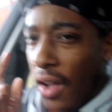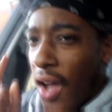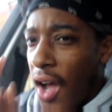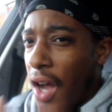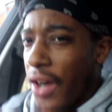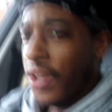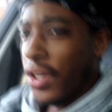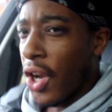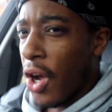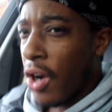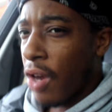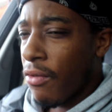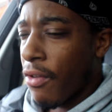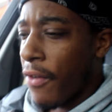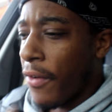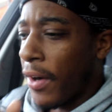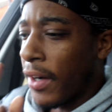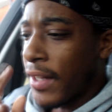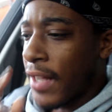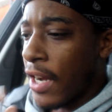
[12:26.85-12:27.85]
I don't know
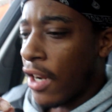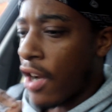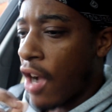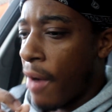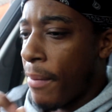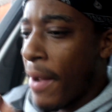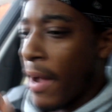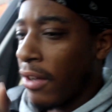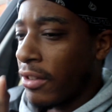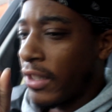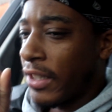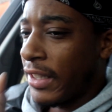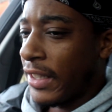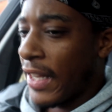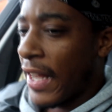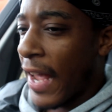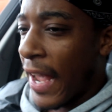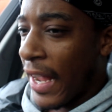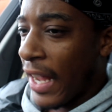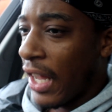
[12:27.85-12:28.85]
whether I'm gonna take the carpet out
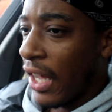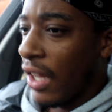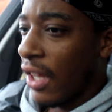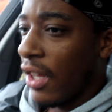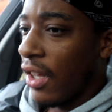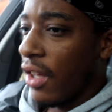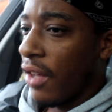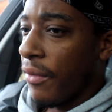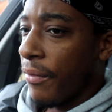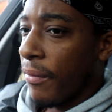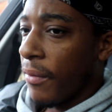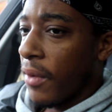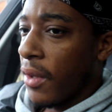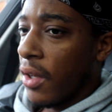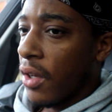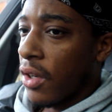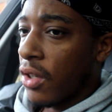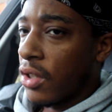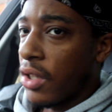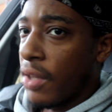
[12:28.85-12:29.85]
today
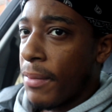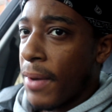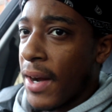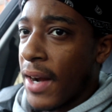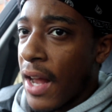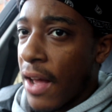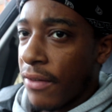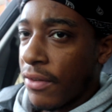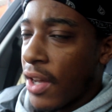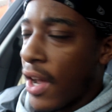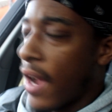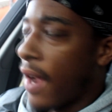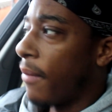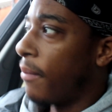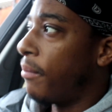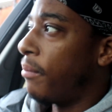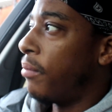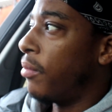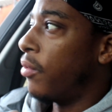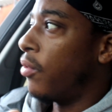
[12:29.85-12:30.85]
because I might not have
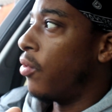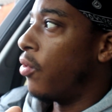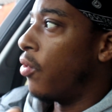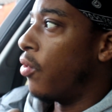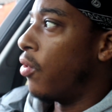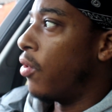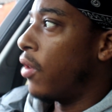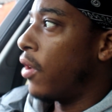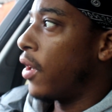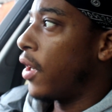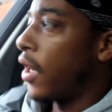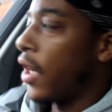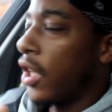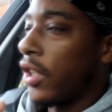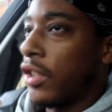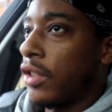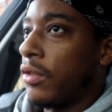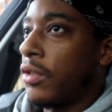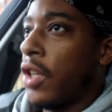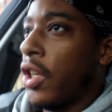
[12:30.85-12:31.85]
time, or I
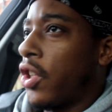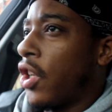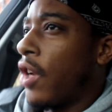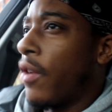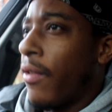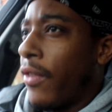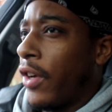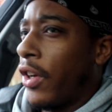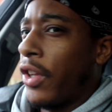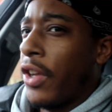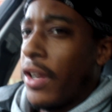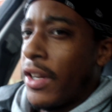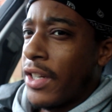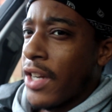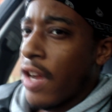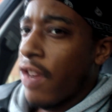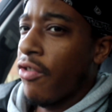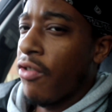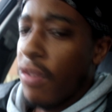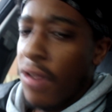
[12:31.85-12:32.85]
don't know what I'm gonna do in
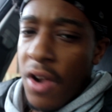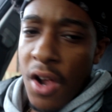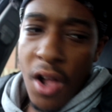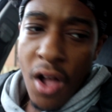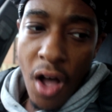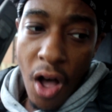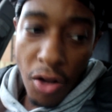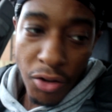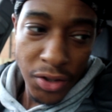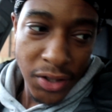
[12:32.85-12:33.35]
general. I'll